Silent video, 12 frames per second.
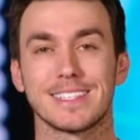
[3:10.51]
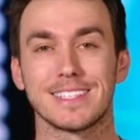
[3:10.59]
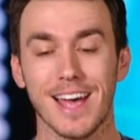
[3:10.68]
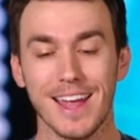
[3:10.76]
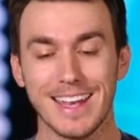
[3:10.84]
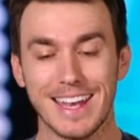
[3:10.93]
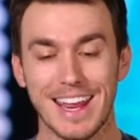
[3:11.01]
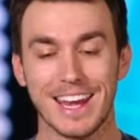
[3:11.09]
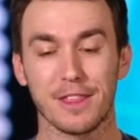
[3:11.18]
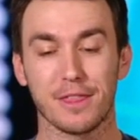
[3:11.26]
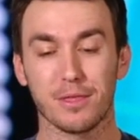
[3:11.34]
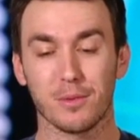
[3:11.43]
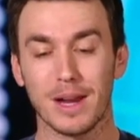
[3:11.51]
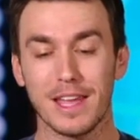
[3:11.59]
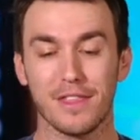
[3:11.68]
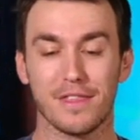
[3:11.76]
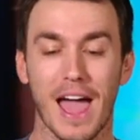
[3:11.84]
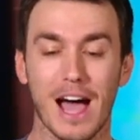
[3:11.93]
Sutton needed
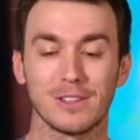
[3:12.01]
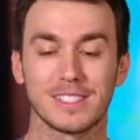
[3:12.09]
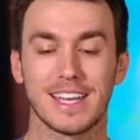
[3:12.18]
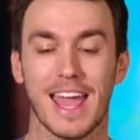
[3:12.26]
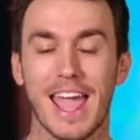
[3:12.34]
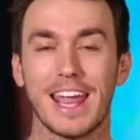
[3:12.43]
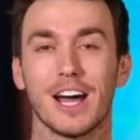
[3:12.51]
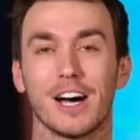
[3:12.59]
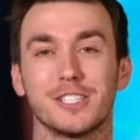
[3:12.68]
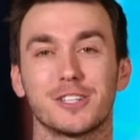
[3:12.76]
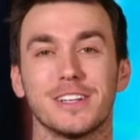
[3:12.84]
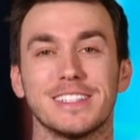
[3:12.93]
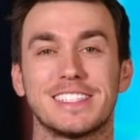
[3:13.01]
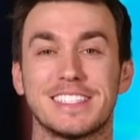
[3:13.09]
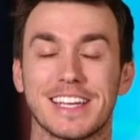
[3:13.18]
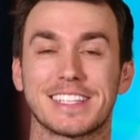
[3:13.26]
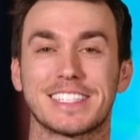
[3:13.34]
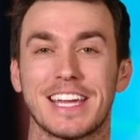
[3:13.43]

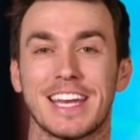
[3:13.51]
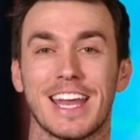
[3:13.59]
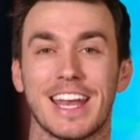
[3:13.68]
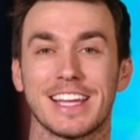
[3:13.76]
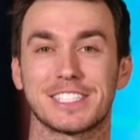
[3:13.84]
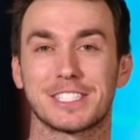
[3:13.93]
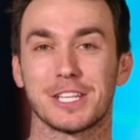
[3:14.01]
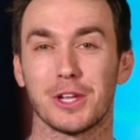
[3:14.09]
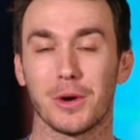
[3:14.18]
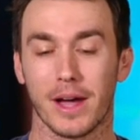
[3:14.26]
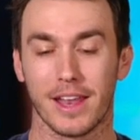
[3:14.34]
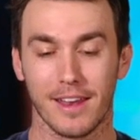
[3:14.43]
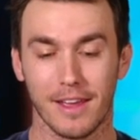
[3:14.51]
3,816 innings to do it.